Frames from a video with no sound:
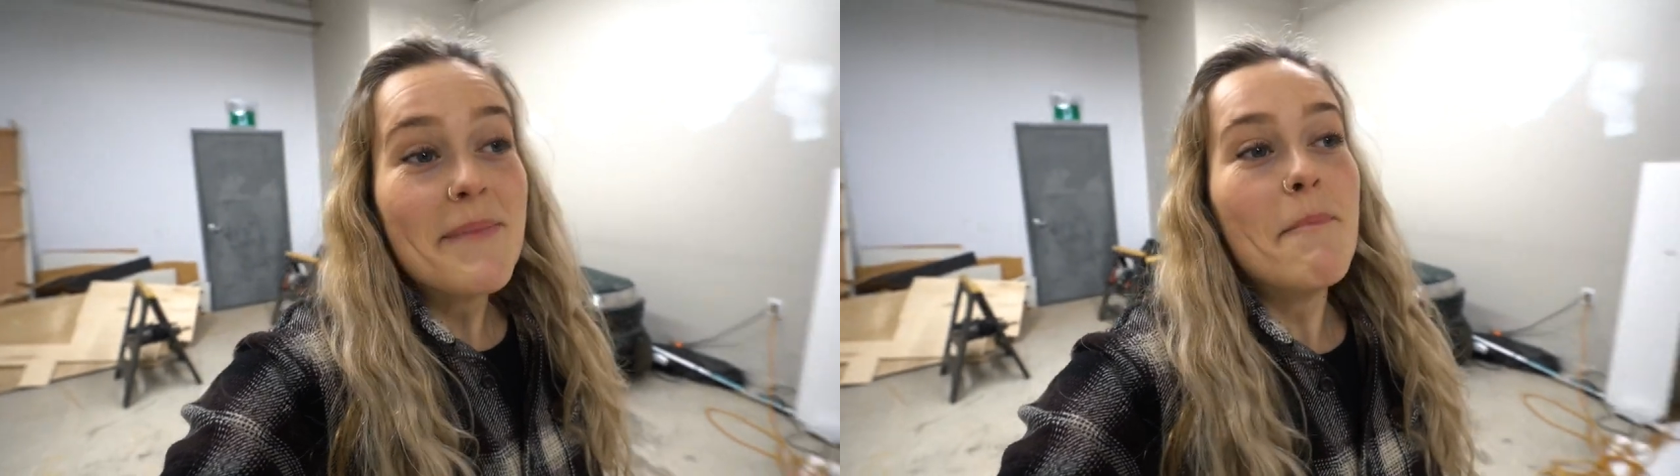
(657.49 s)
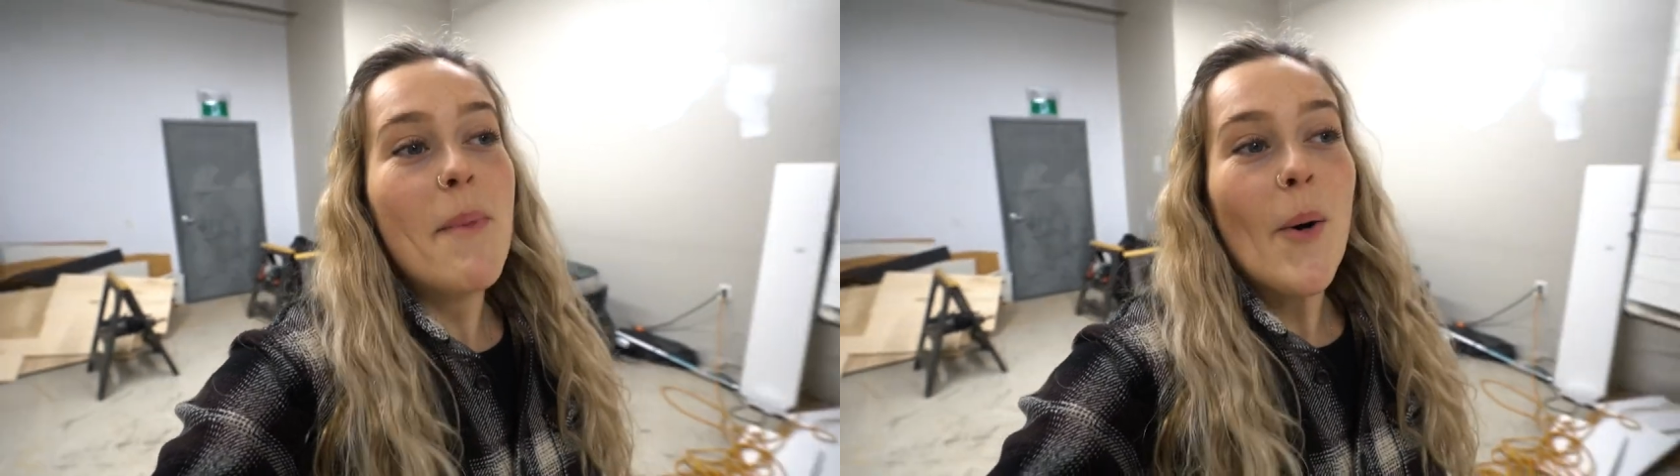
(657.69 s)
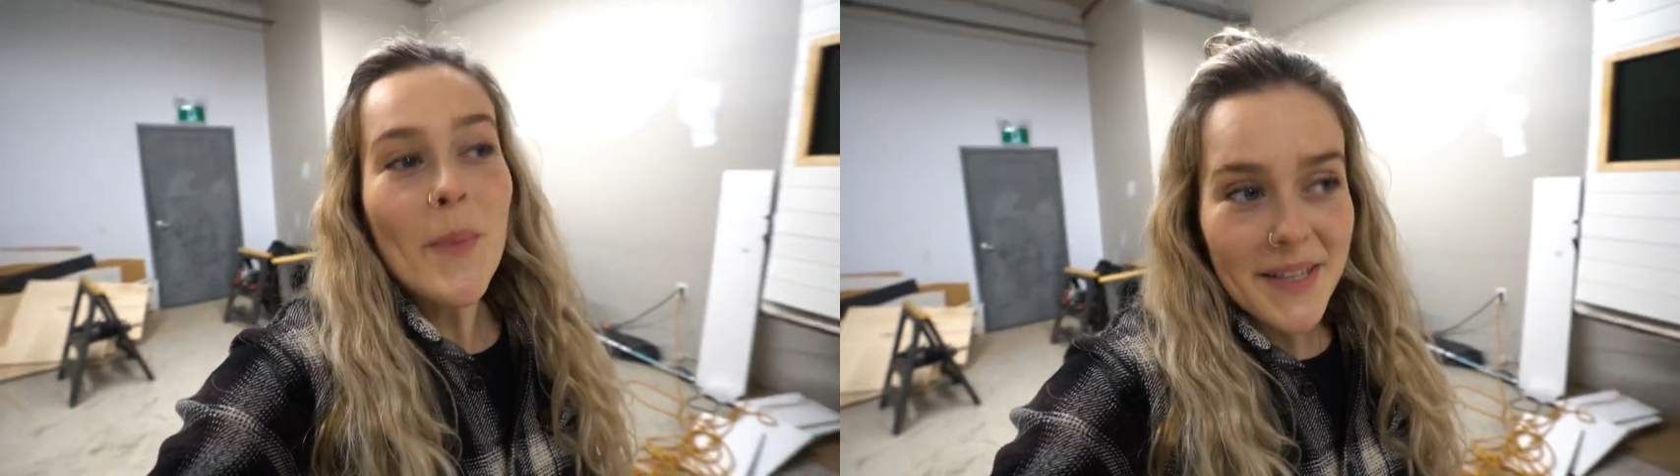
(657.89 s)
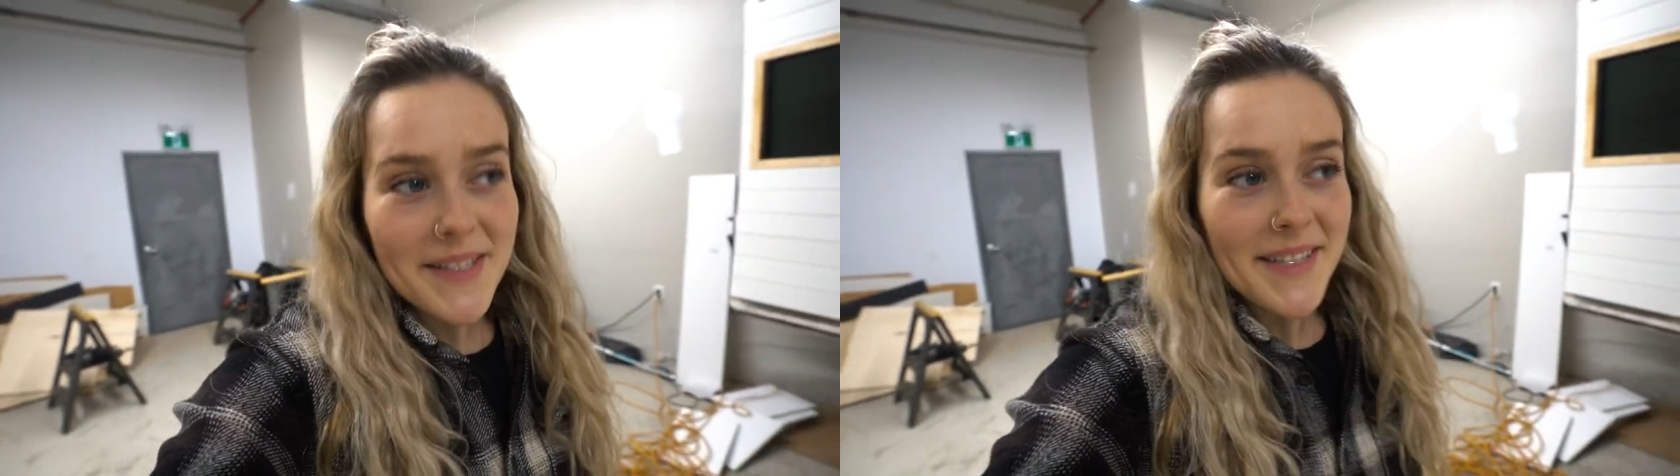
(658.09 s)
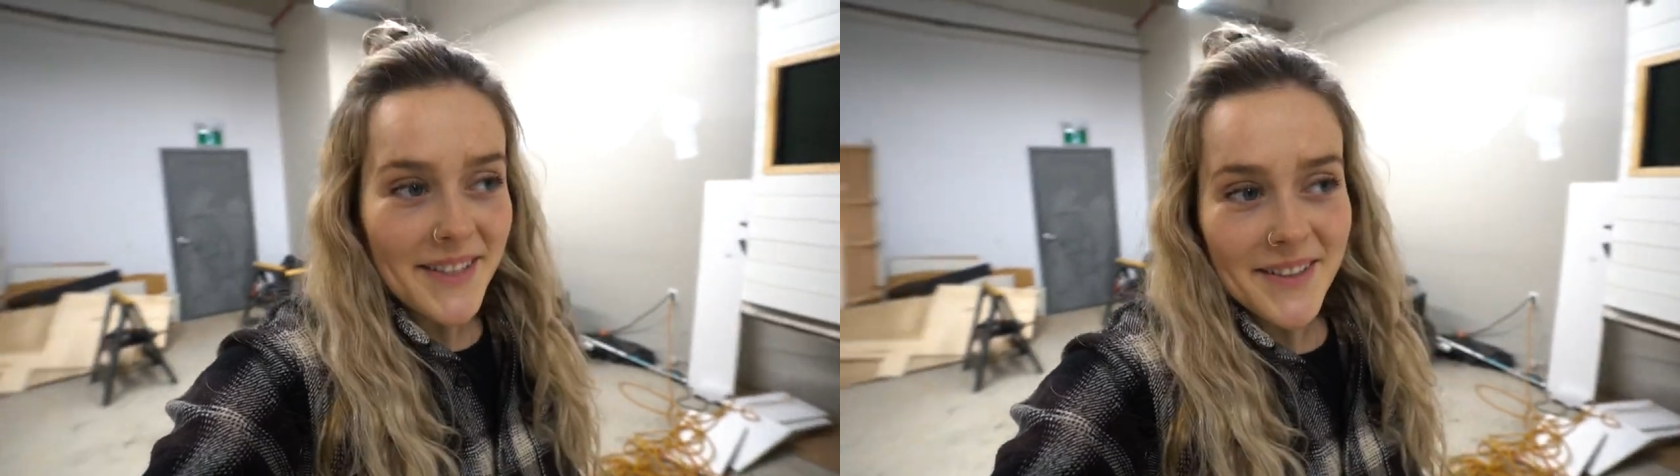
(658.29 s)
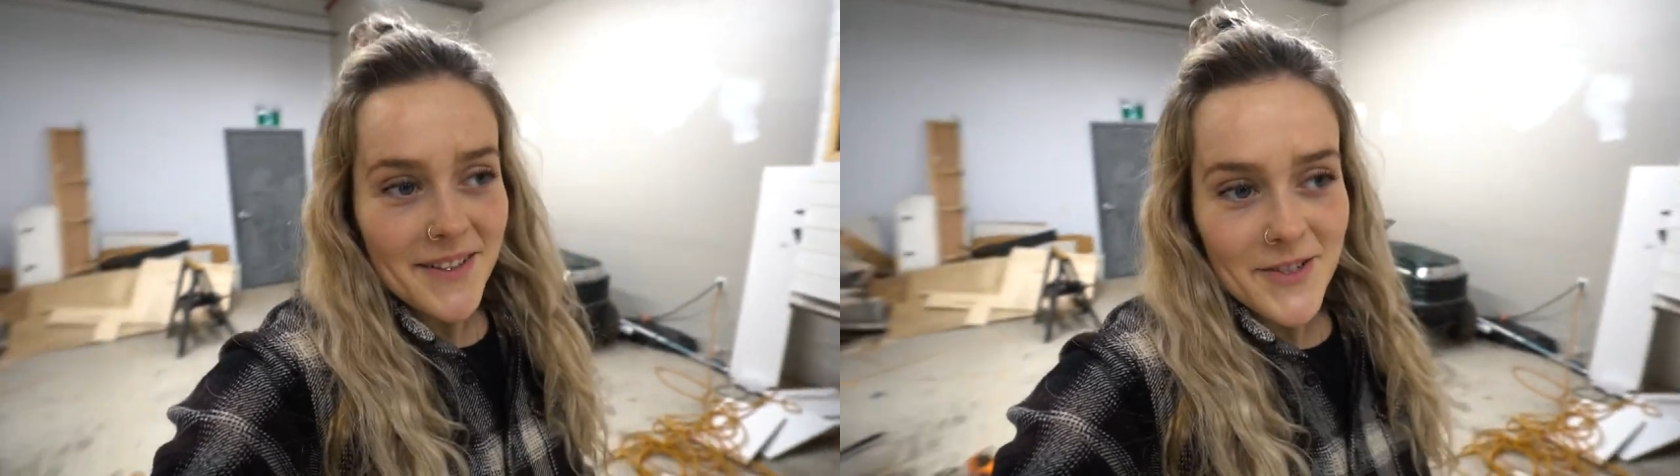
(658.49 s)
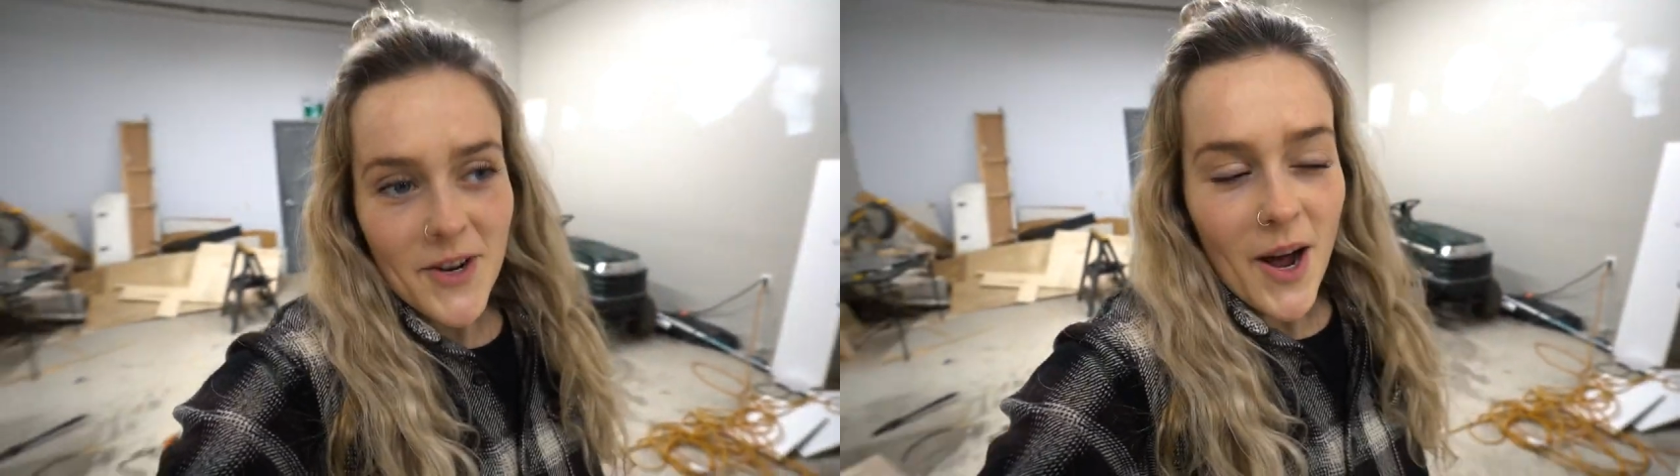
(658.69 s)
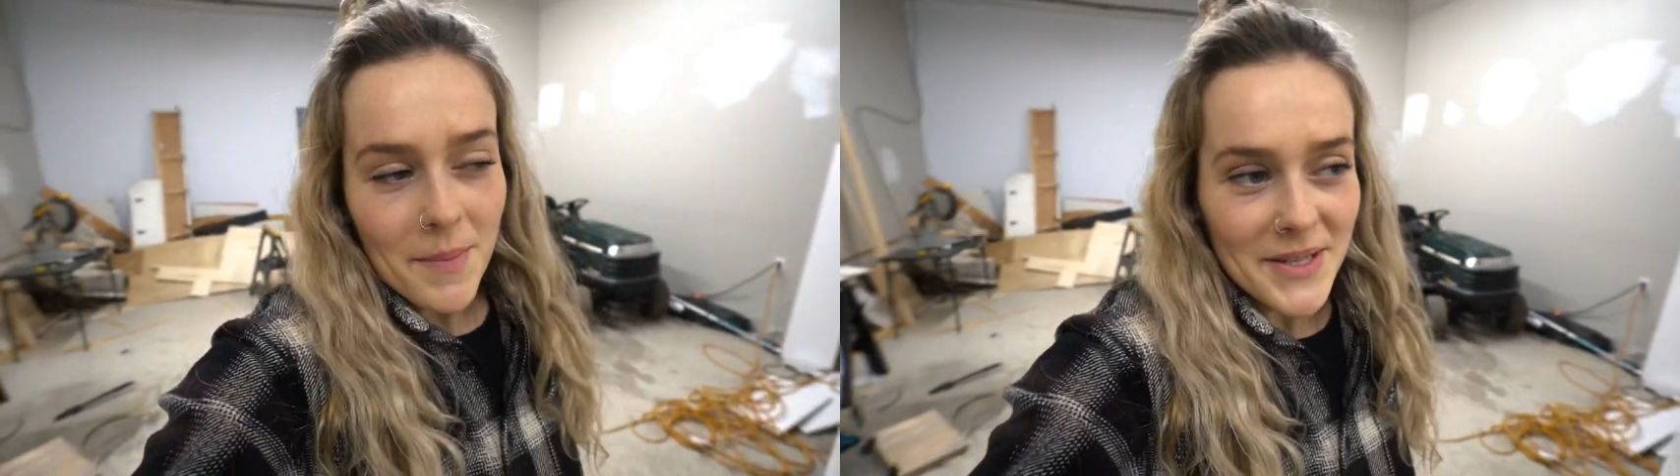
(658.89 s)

moments here in the shop.